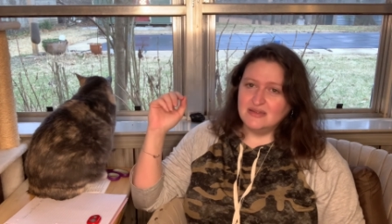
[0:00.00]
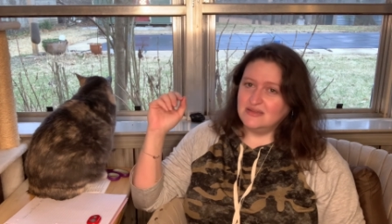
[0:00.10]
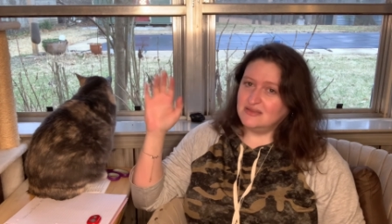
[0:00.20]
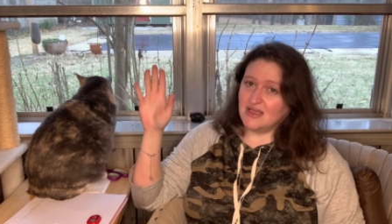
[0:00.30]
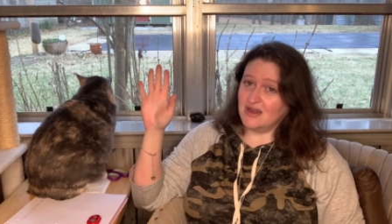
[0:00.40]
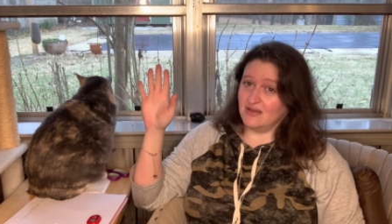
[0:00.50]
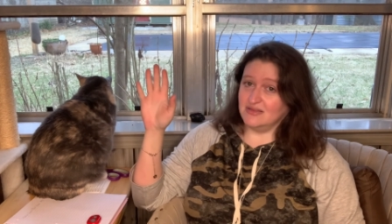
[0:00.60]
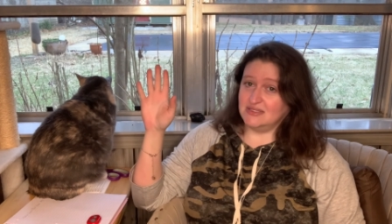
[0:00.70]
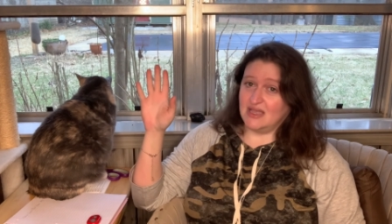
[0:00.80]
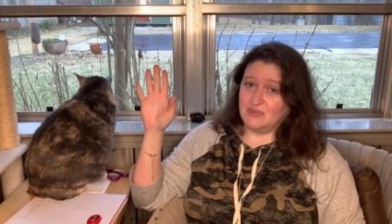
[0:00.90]
Not all
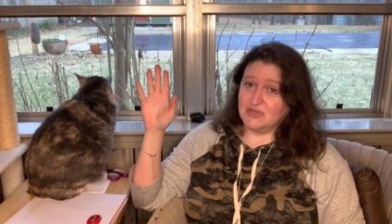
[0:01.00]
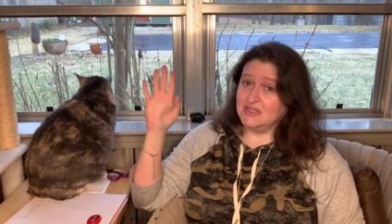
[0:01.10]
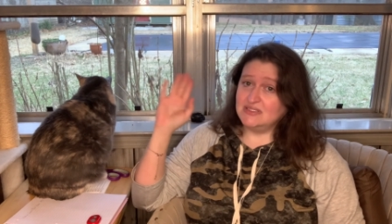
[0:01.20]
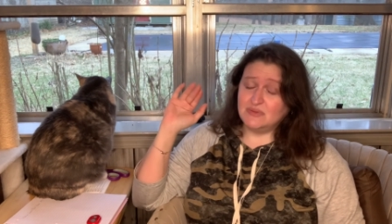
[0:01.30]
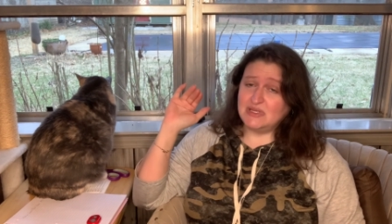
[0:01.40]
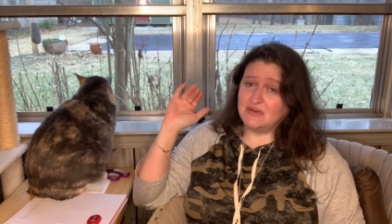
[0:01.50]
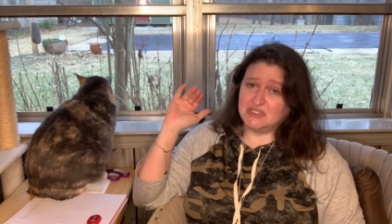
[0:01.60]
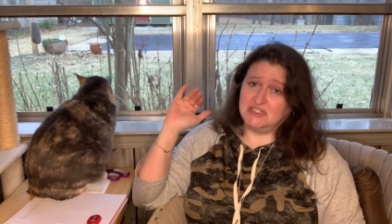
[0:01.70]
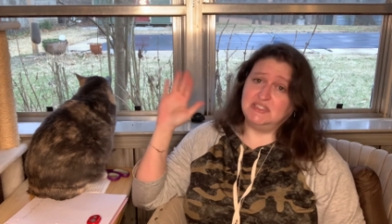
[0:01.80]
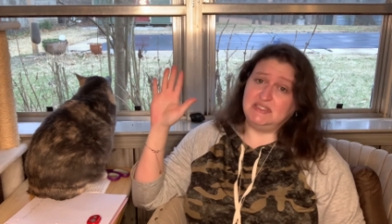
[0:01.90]
the time because sometimes
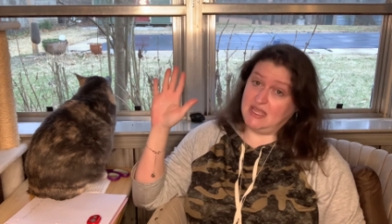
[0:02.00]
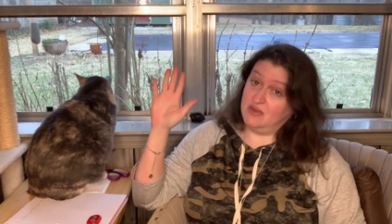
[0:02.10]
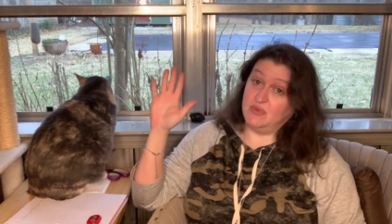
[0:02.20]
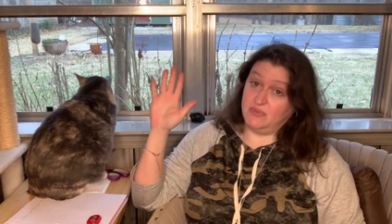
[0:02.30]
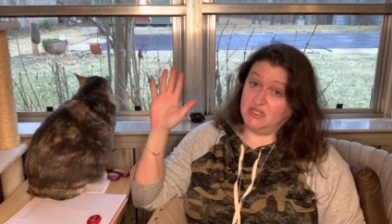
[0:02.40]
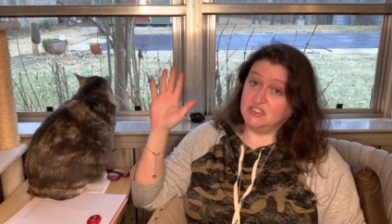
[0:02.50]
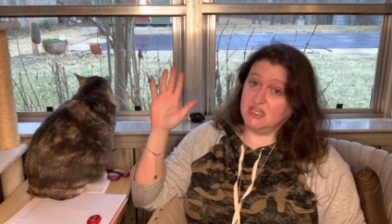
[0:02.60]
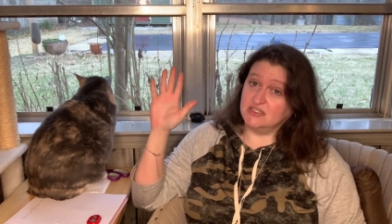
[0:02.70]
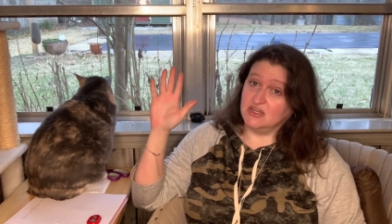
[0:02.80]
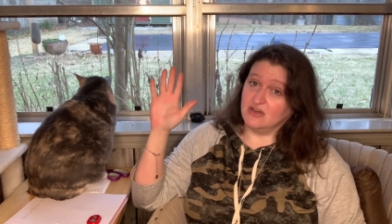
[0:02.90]
I just stay in my
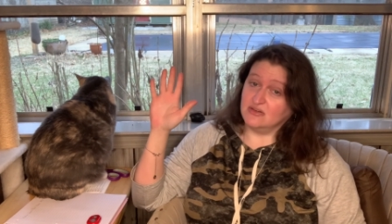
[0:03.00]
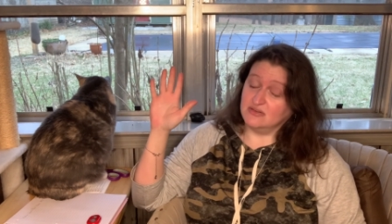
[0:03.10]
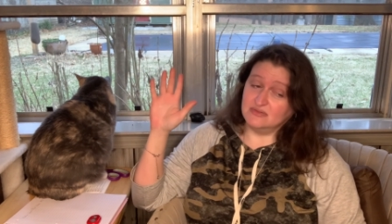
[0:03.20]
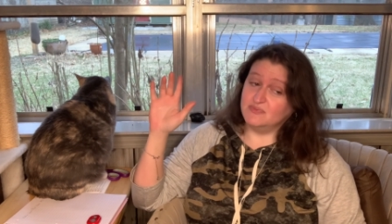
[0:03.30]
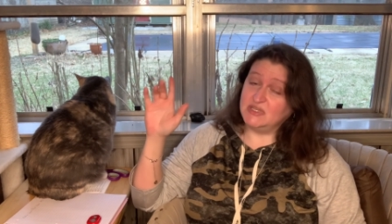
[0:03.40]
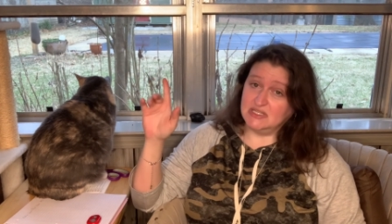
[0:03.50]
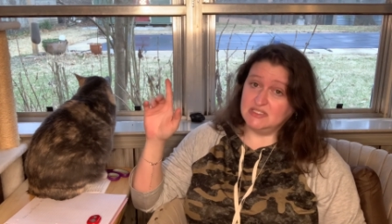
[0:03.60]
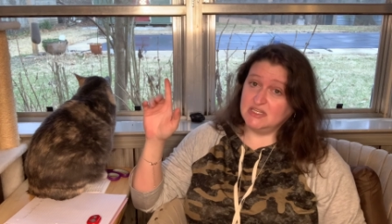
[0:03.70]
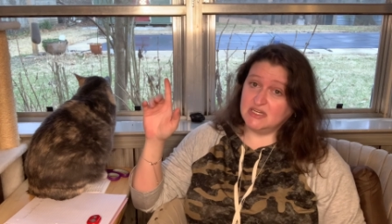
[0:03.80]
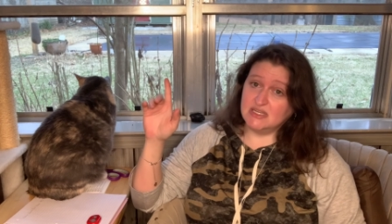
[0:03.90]
PJs, y'all. Being
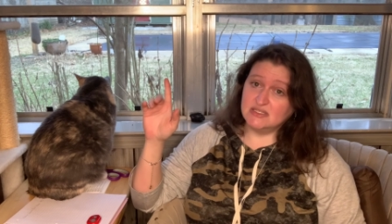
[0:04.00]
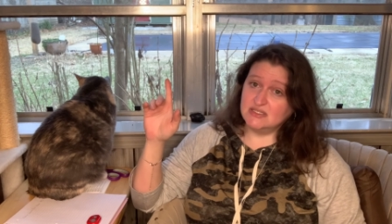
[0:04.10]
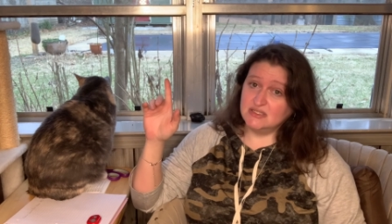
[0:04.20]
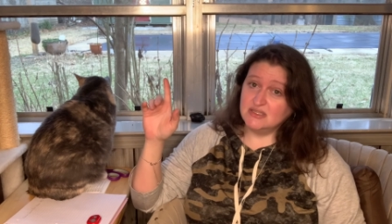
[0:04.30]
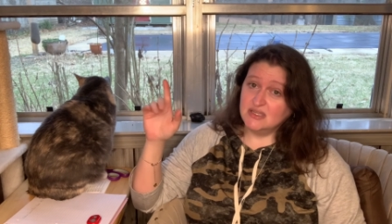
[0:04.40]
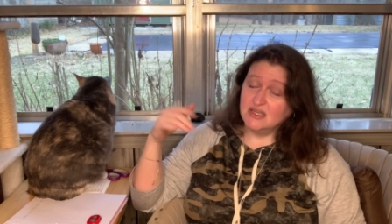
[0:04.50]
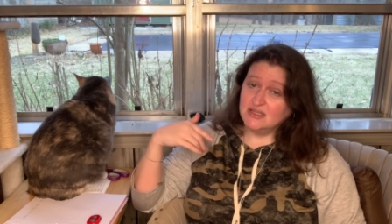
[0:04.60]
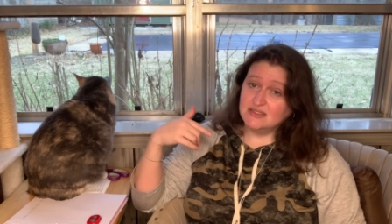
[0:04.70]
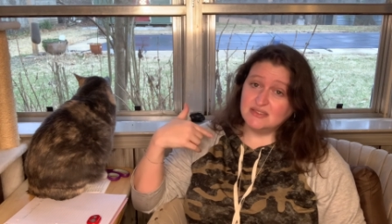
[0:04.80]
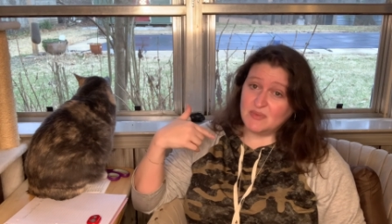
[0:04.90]
serious,
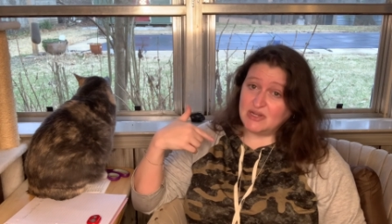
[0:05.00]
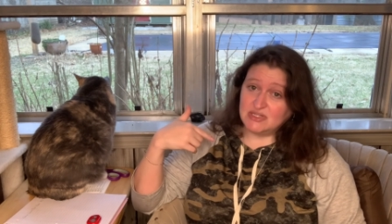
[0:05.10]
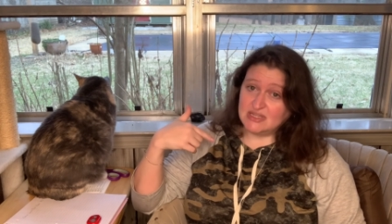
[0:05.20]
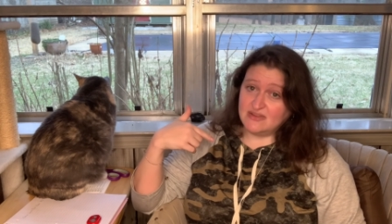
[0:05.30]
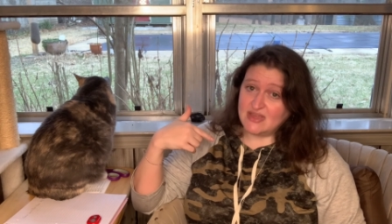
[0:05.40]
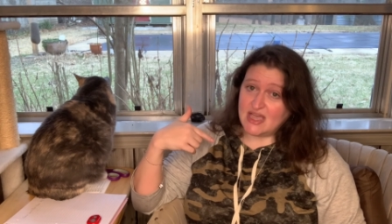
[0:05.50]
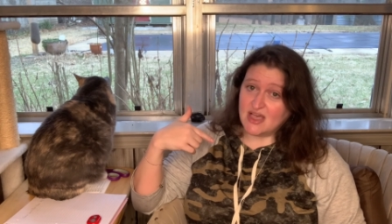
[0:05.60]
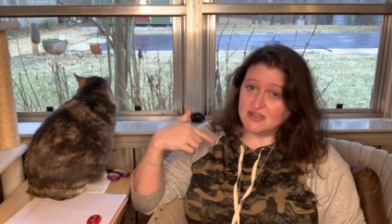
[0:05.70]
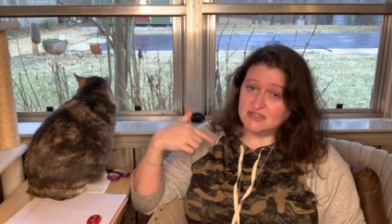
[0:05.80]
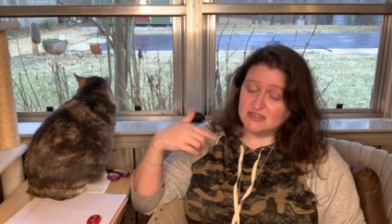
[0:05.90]
somebody didn't leave the
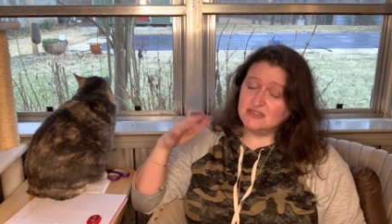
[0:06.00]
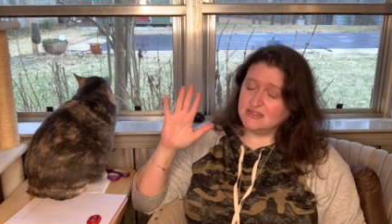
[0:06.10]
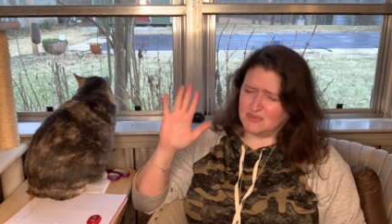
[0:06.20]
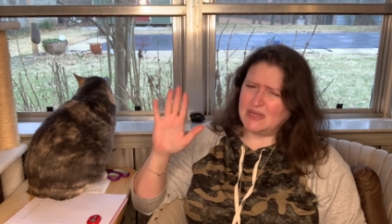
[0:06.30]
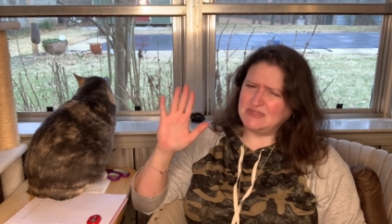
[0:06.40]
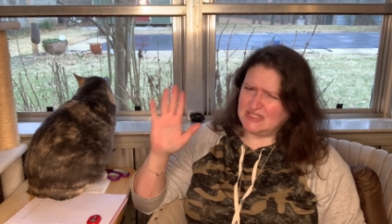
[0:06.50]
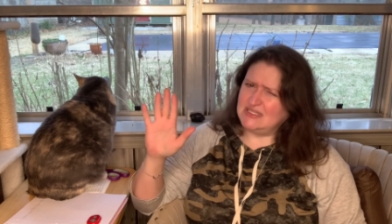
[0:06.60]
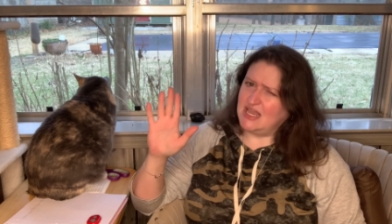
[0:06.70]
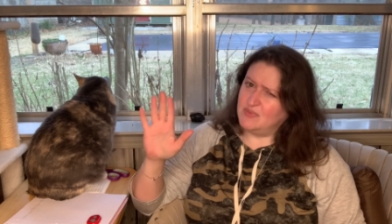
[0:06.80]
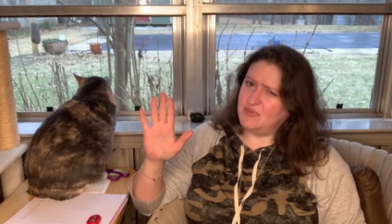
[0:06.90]
house. Sometimes I
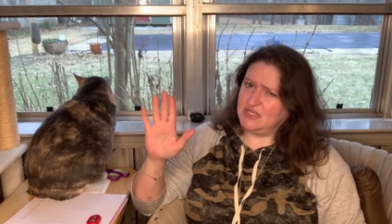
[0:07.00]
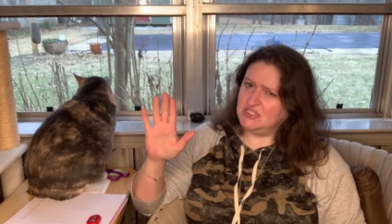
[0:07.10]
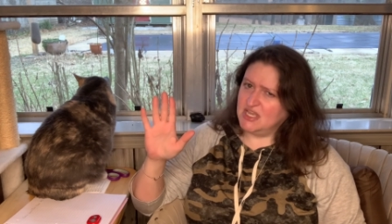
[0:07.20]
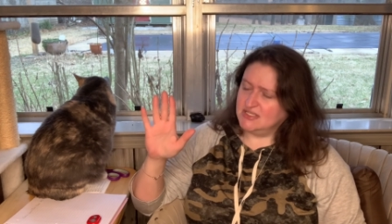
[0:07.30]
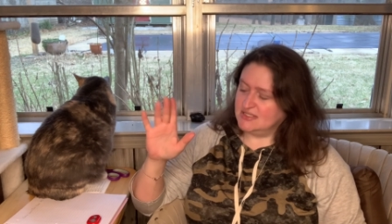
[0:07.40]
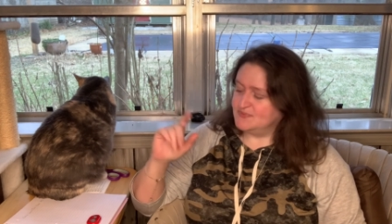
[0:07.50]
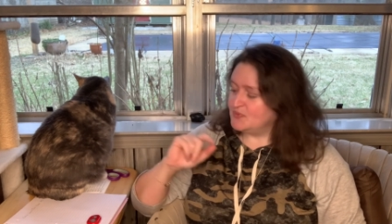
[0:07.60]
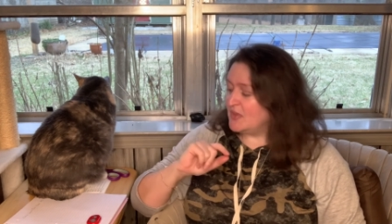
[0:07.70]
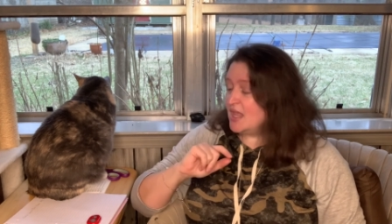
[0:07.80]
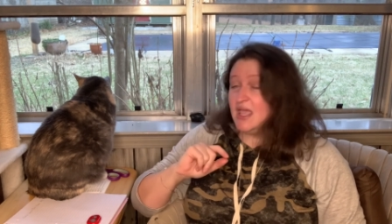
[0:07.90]
stay in my PJs.
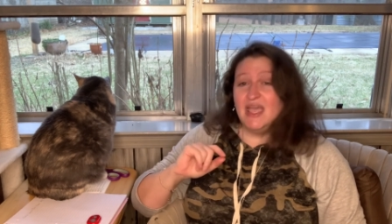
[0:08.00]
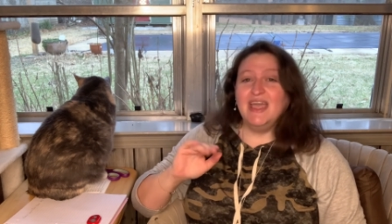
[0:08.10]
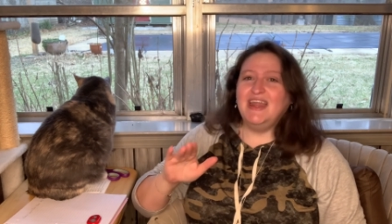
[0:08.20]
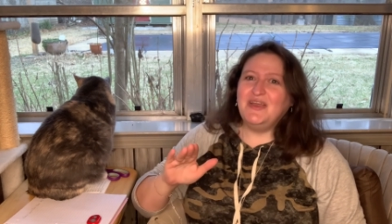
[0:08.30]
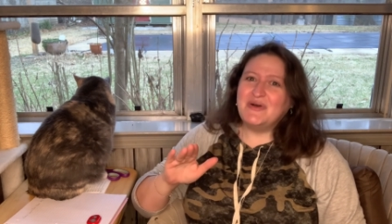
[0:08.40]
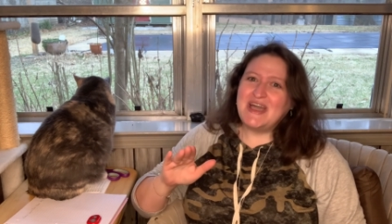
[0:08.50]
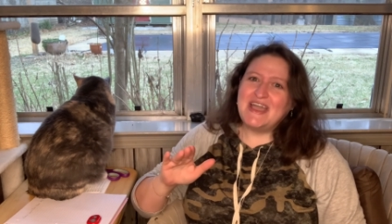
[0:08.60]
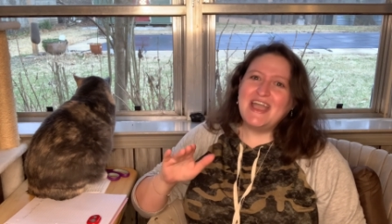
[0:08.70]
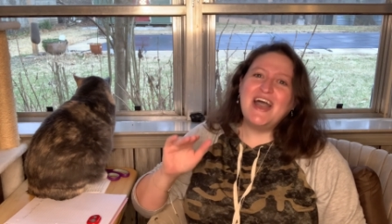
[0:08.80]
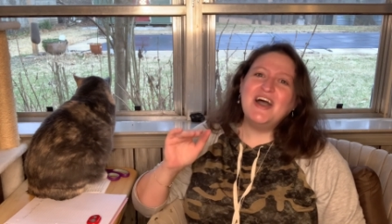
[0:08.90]

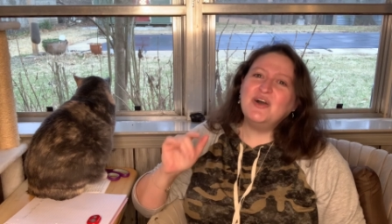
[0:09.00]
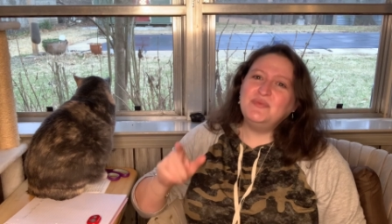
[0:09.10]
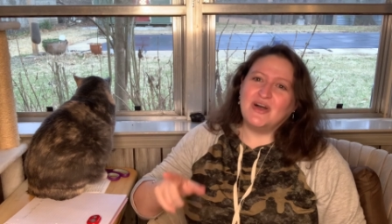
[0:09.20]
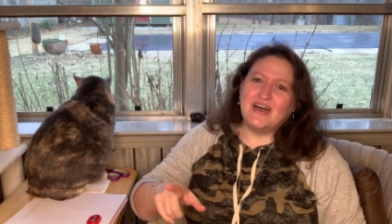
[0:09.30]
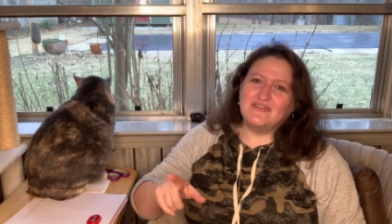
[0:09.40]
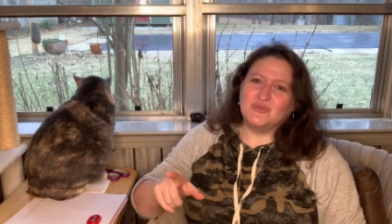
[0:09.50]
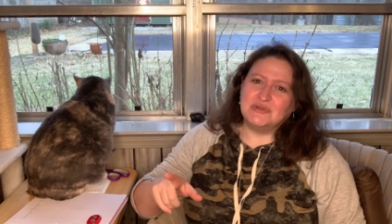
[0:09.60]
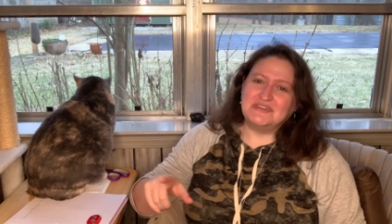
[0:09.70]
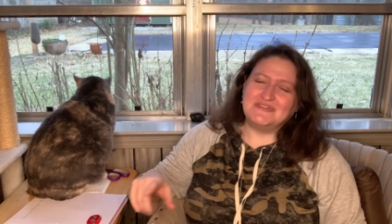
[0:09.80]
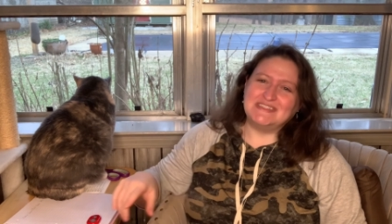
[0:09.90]
Anyway, I hope y'all have a
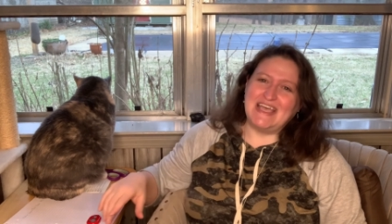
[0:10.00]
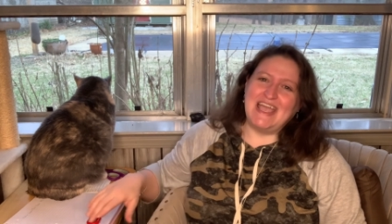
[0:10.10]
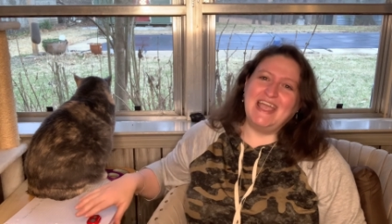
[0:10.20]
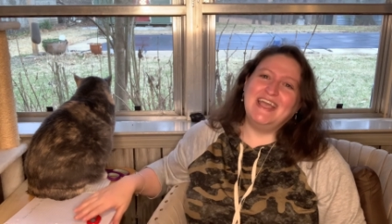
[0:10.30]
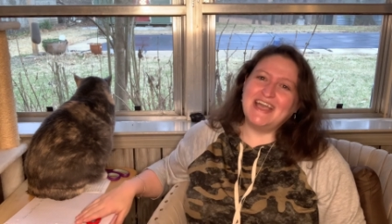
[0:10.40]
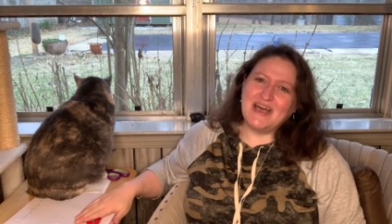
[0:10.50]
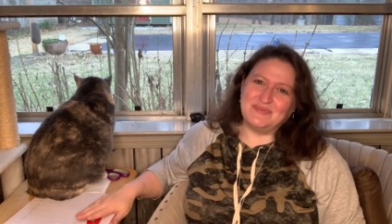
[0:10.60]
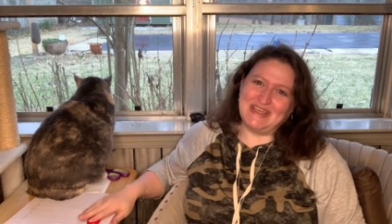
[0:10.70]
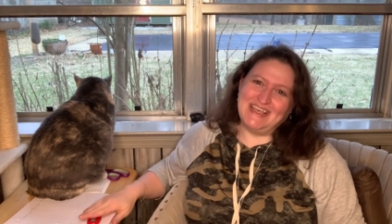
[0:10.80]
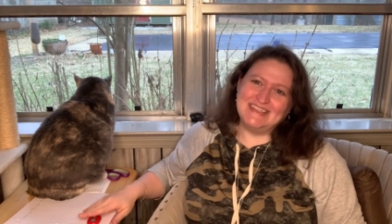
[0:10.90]
wonderful day and God
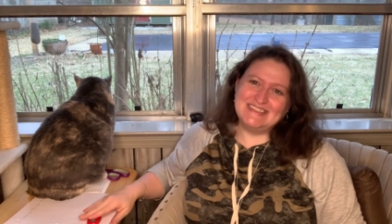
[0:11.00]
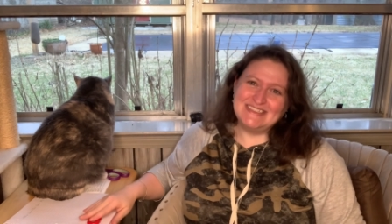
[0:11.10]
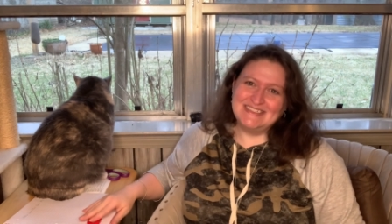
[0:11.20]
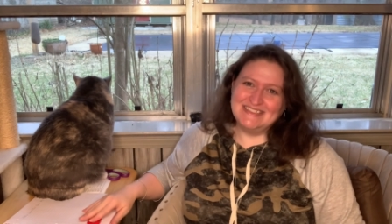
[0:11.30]
bless.